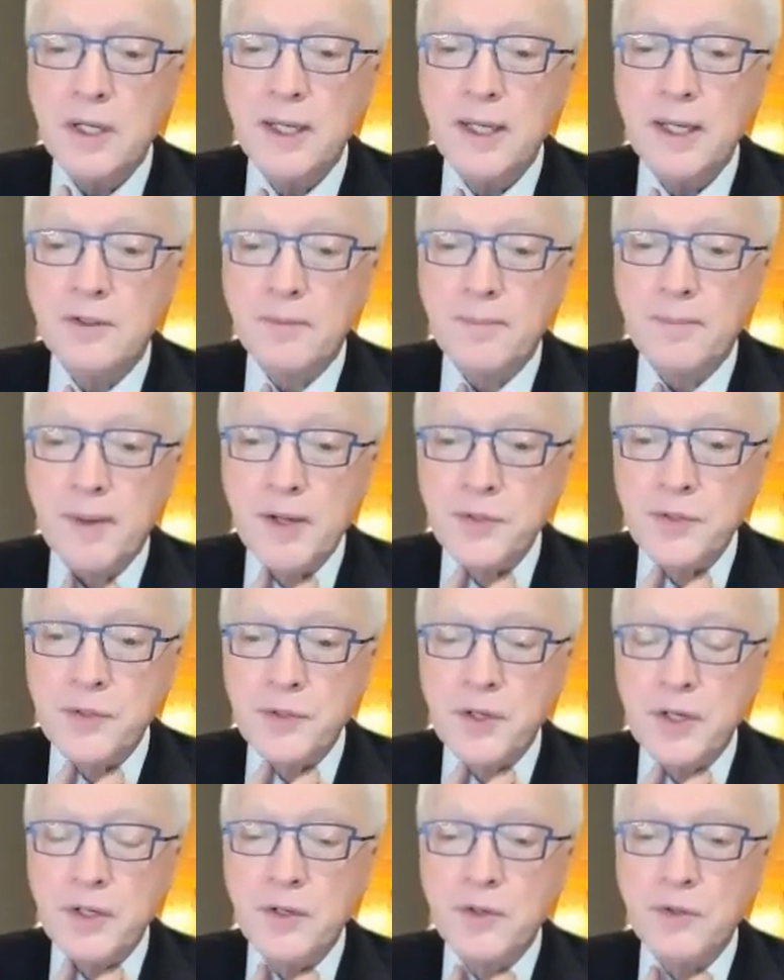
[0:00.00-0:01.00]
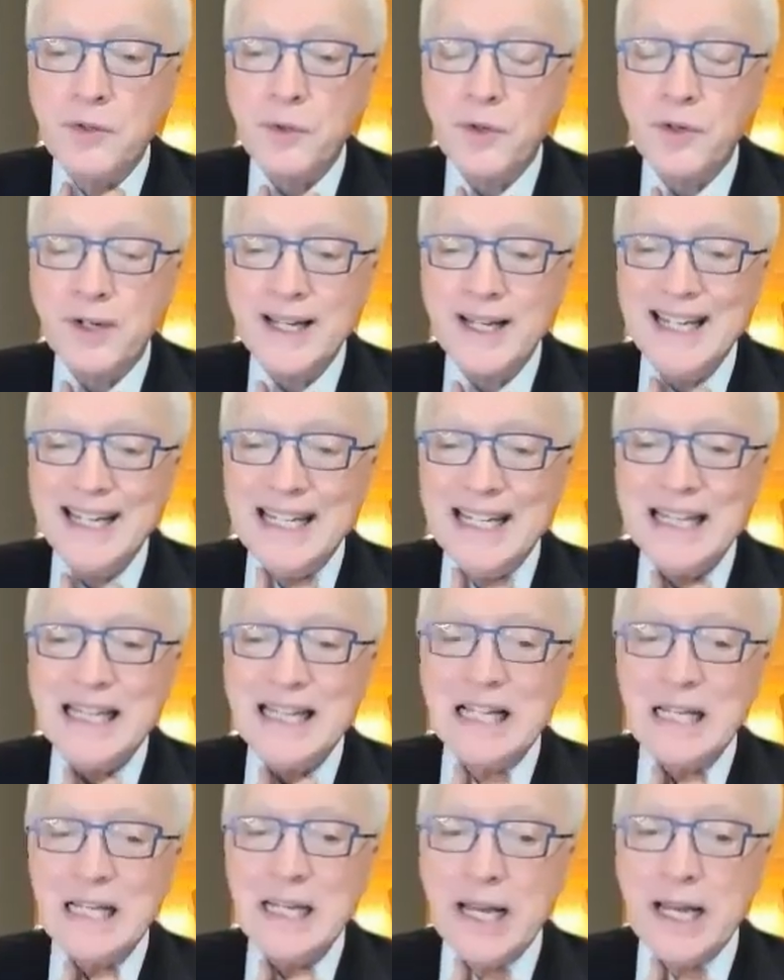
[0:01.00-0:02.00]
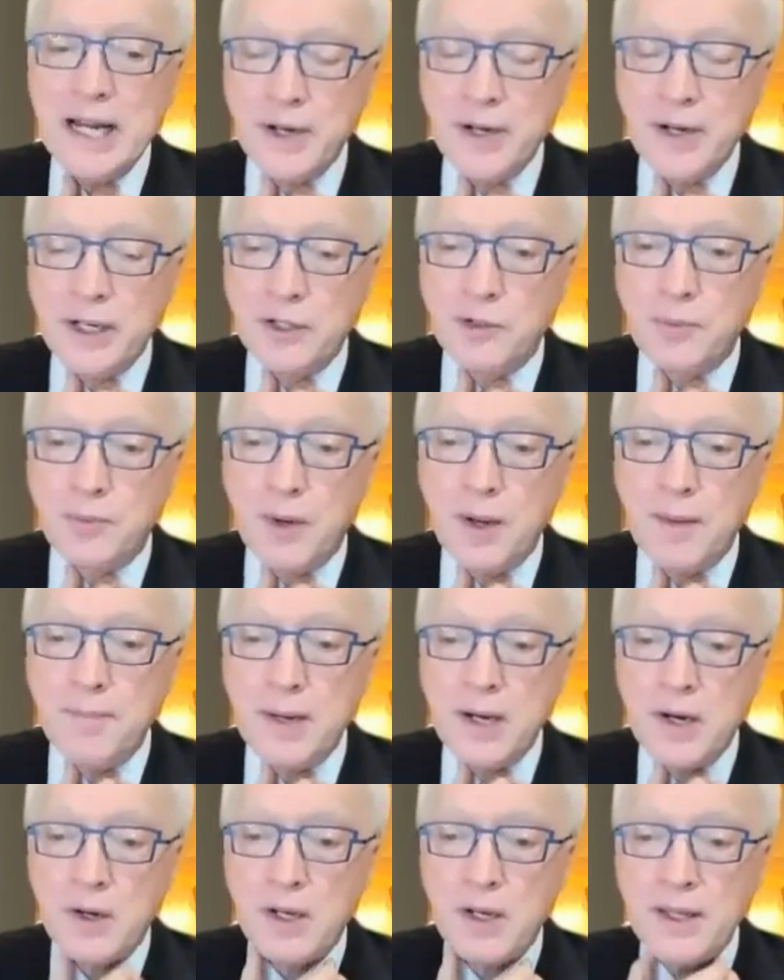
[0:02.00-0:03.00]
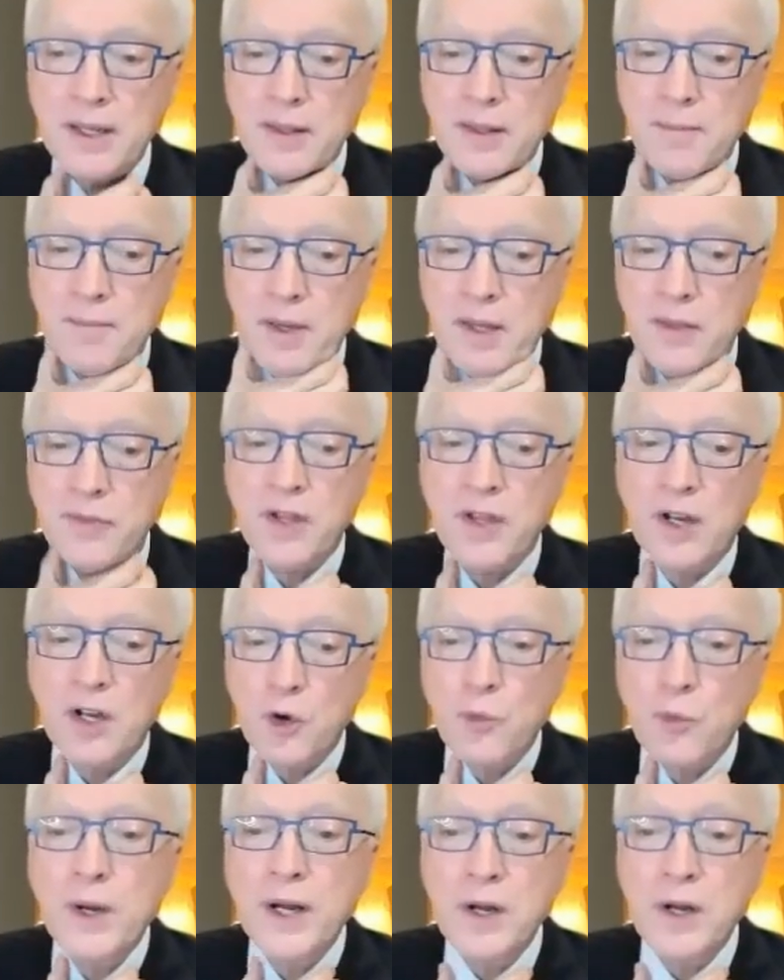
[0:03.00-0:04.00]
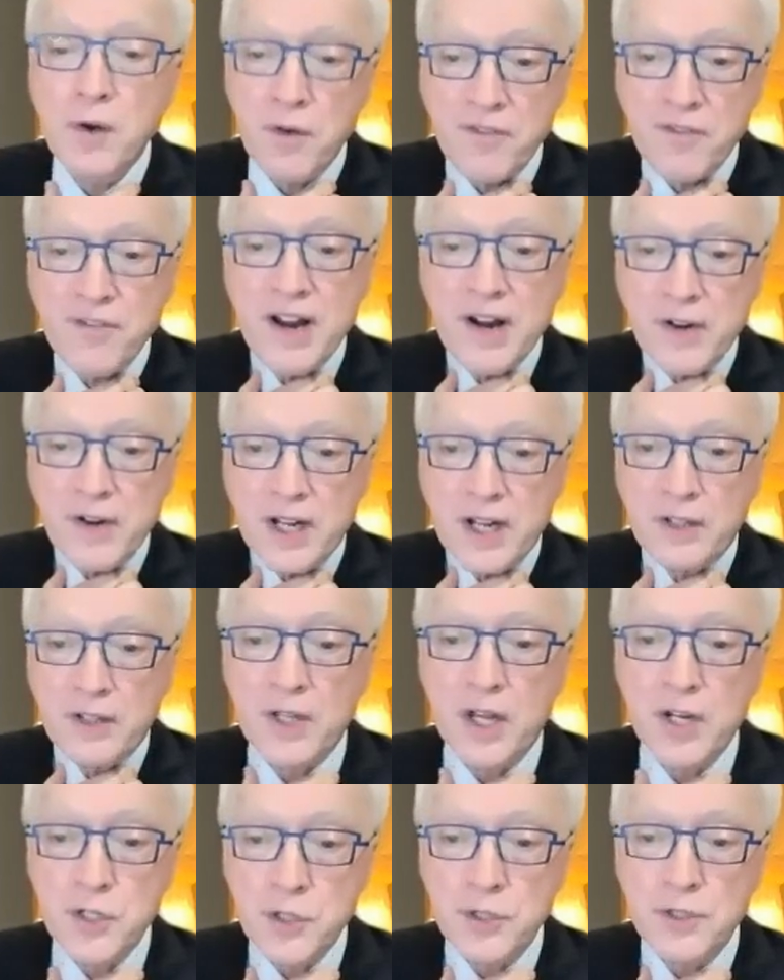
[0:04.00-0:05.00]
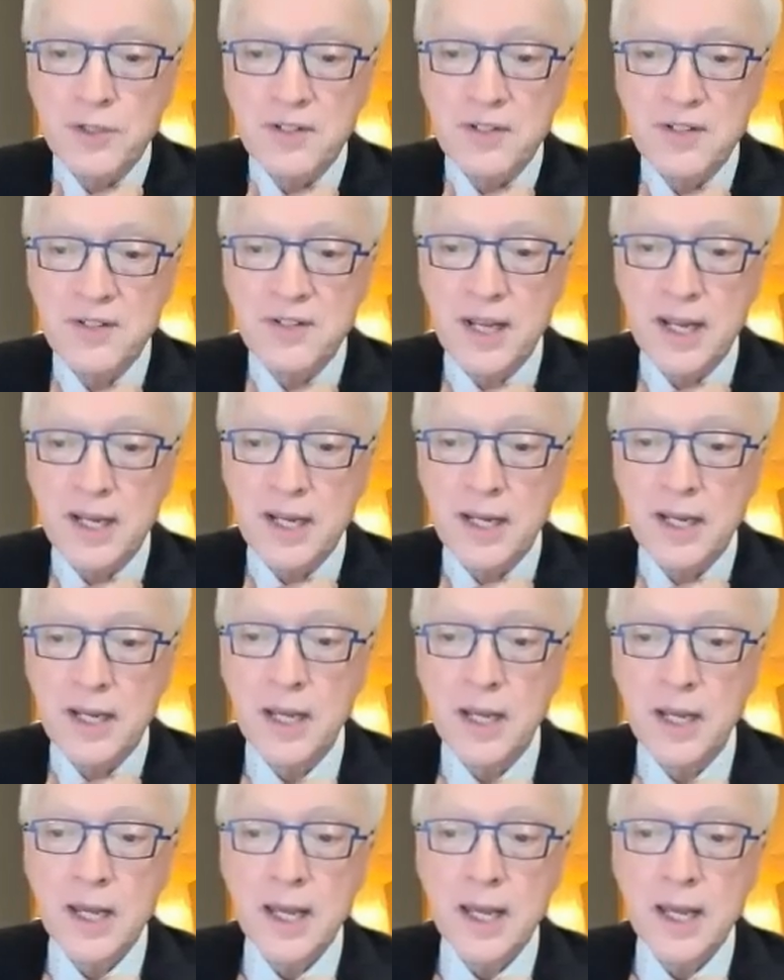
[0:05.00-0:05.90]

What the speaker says: it's a posture disorder in the larynx, primarily in the laryngopharynx, I should say,